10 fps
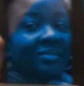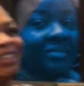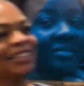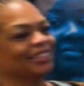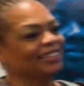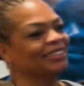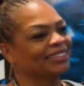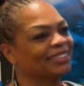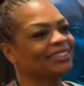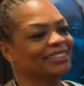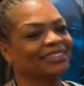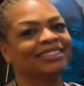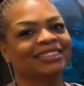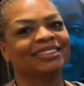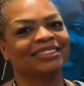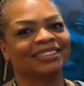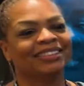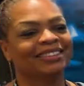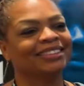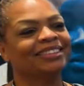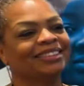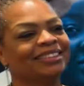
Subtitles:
(silent)